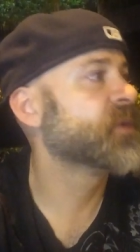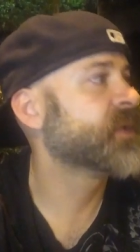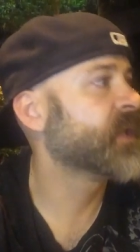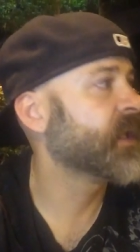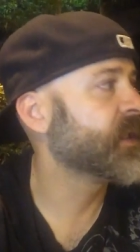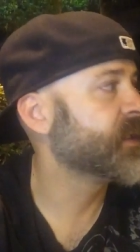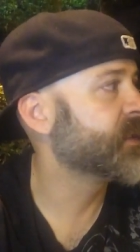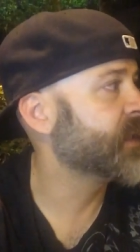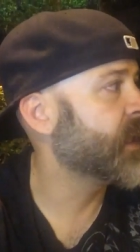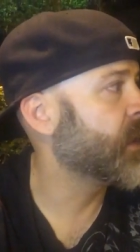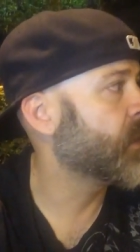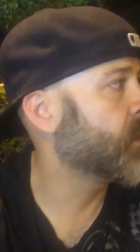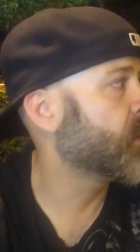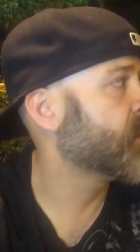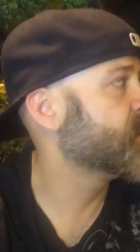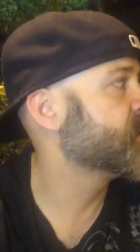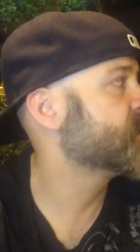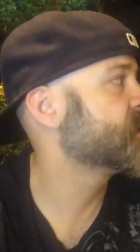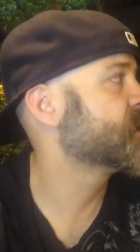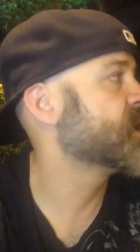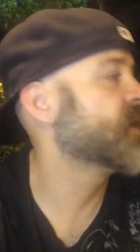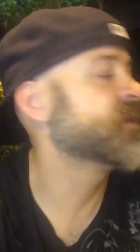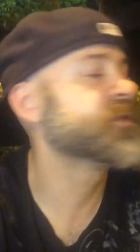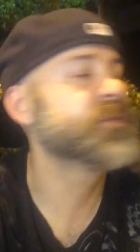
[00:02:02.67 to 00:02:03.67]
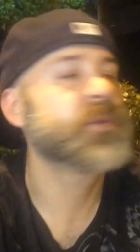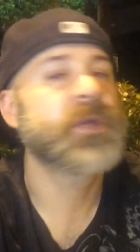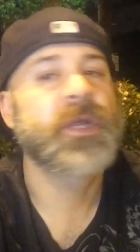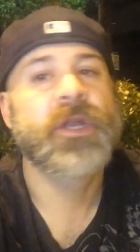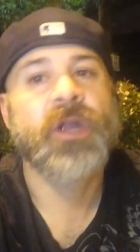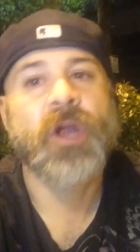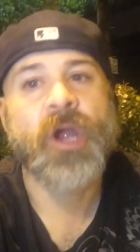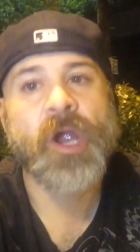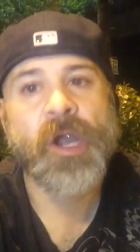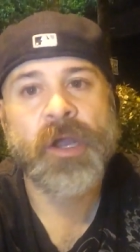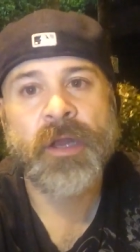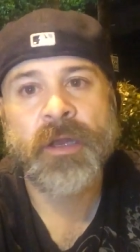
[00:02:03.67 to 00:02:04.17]
we think down on ourselves, we get
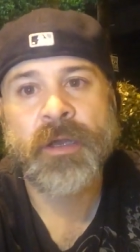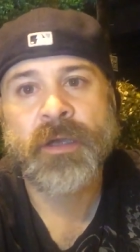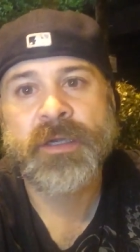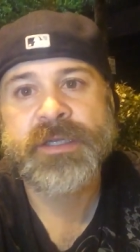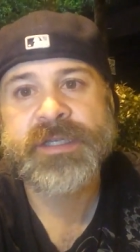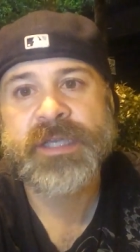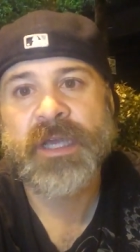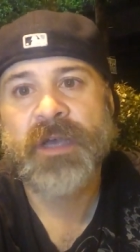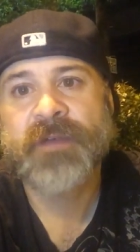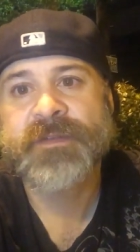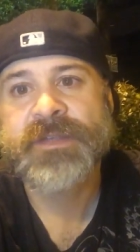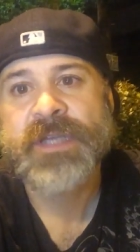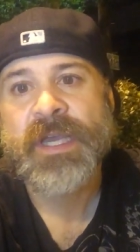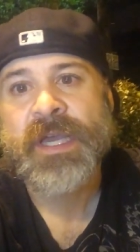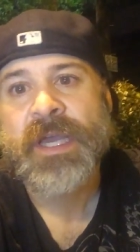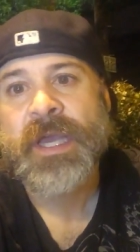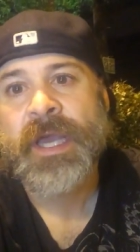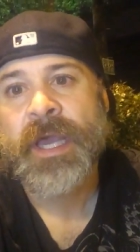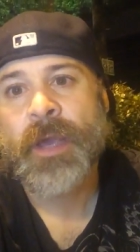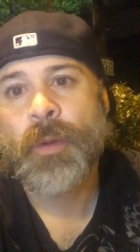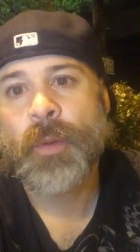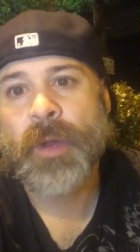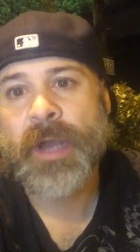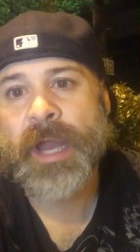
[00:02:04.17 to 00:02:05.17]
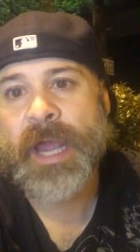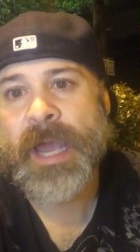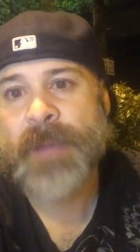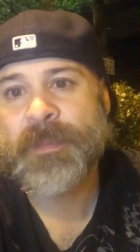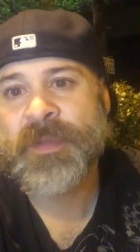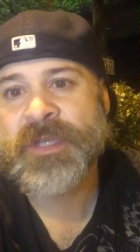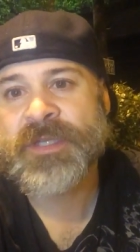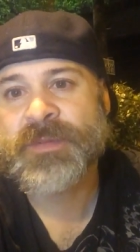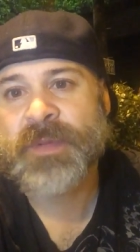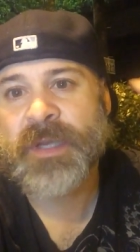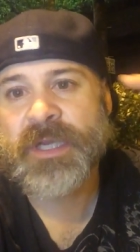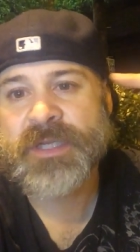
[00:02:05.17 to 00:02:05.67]
hard on ourselves, and what
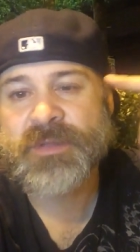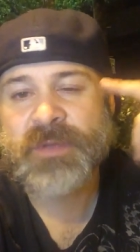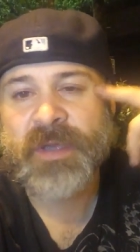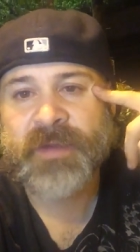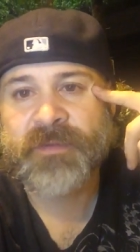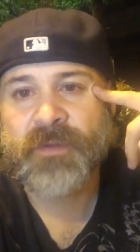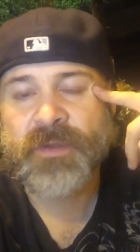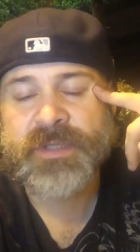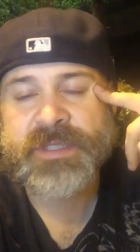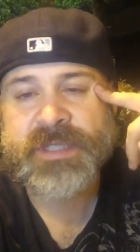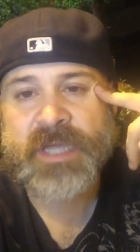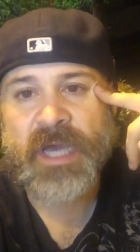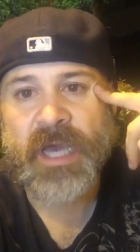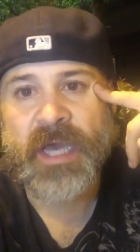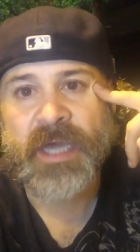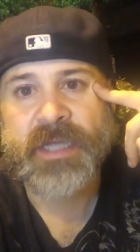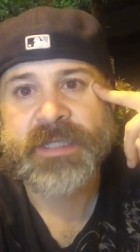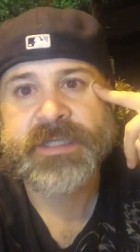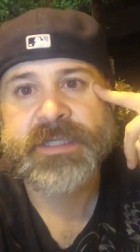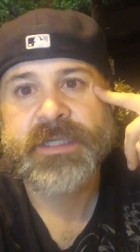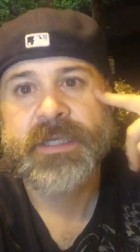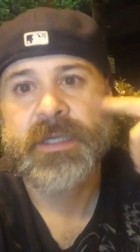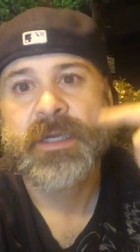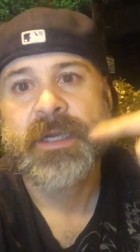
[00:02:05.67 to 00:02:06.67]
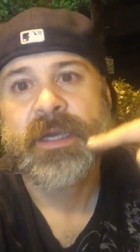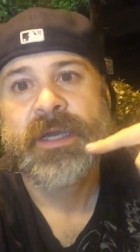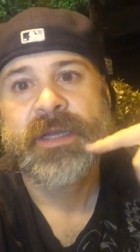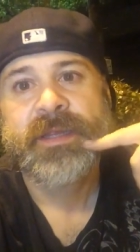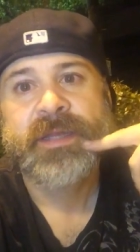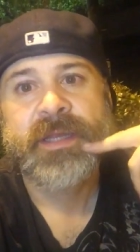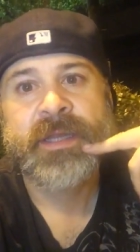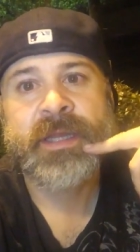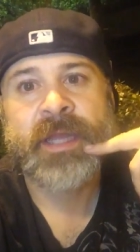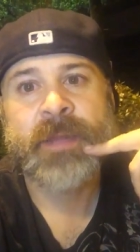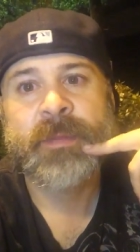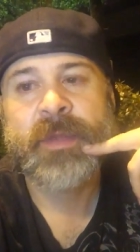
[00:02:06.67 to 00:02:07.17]
happens because we have those thoughts?
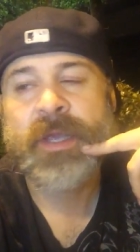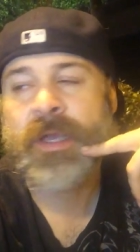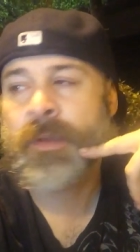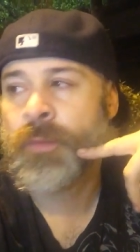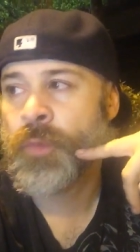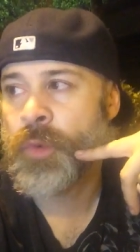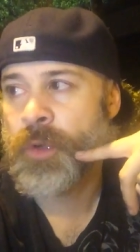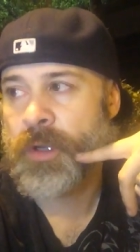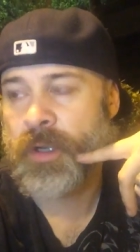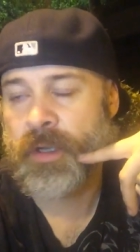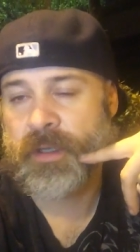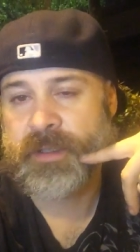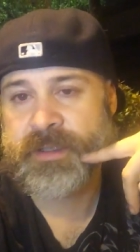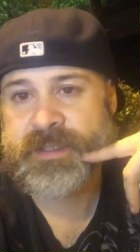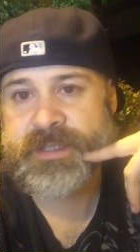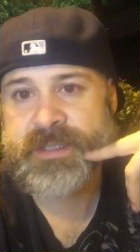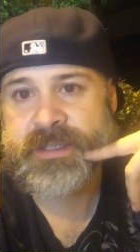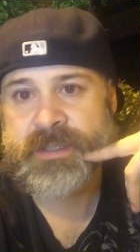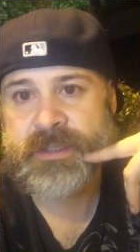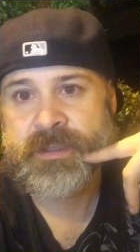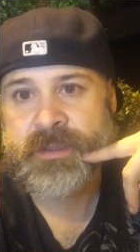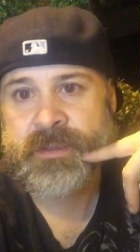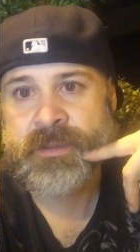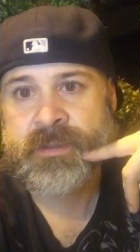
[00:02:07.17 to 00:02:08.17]
And they become words.